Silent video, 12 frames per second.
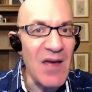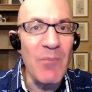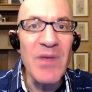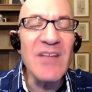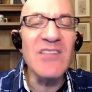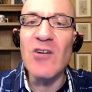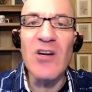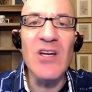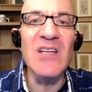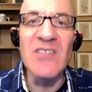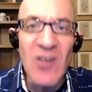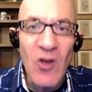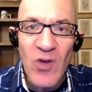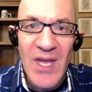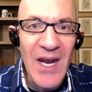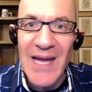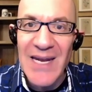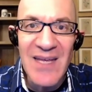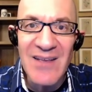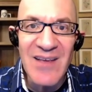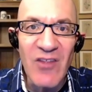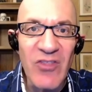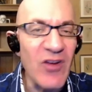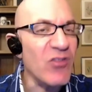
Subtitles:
because there are a gazillion ideas out there.